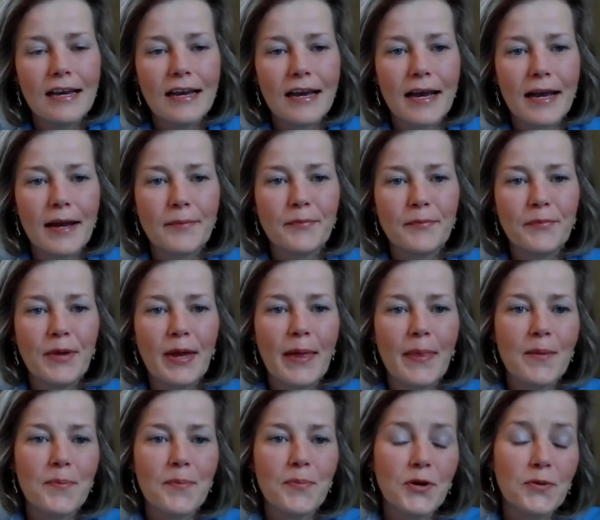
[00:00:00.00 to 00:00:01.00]

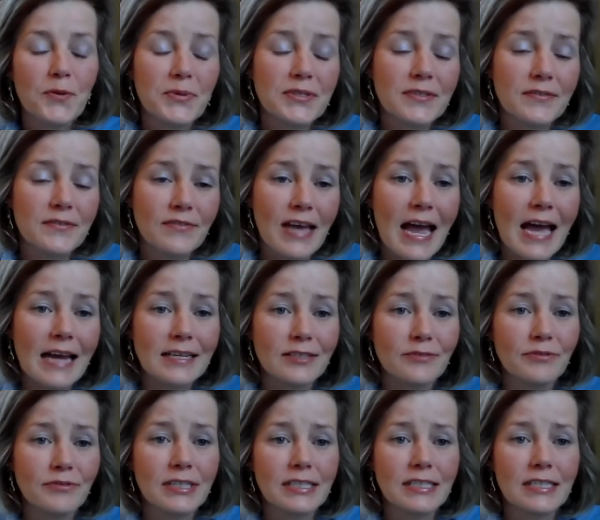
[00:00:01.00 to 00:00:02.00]
And the purpose of that
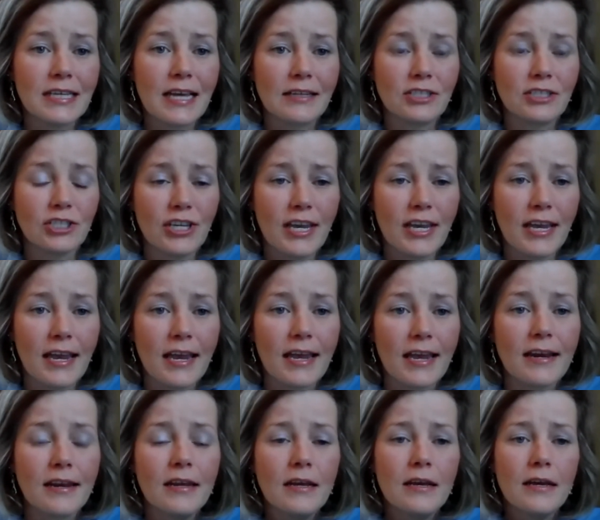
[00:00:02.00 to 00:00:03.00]
is really to
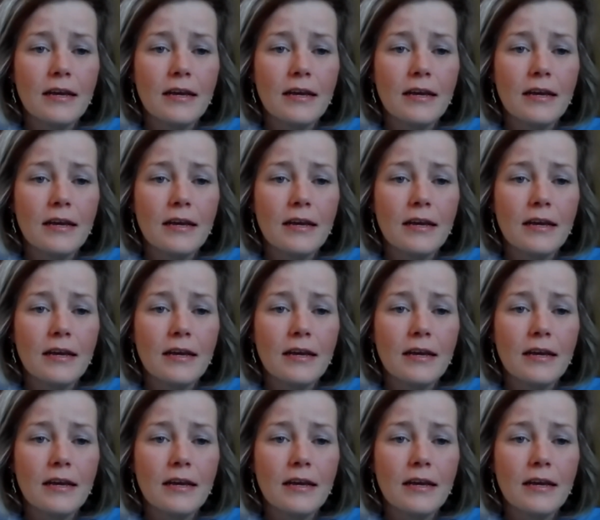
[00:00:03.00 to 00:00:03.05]
educate